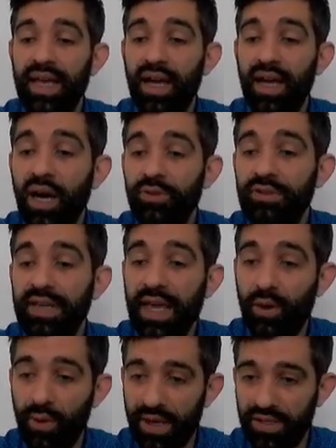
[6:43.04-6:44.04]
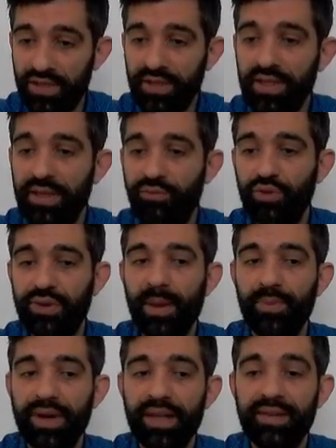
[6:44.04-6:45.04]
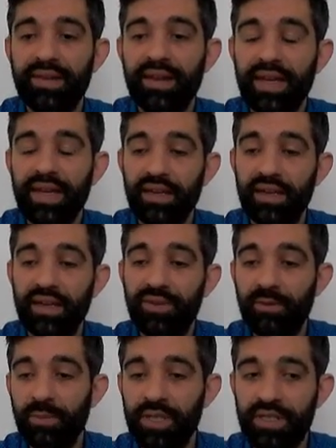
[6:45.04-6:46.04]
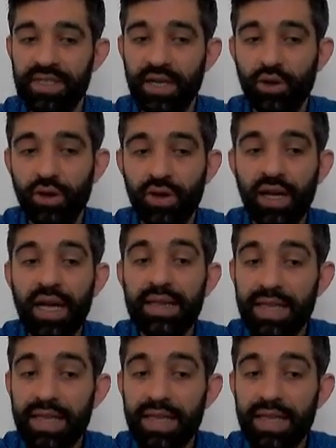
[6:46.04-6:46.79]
accounting equation, if you remember it, a few minutes ago.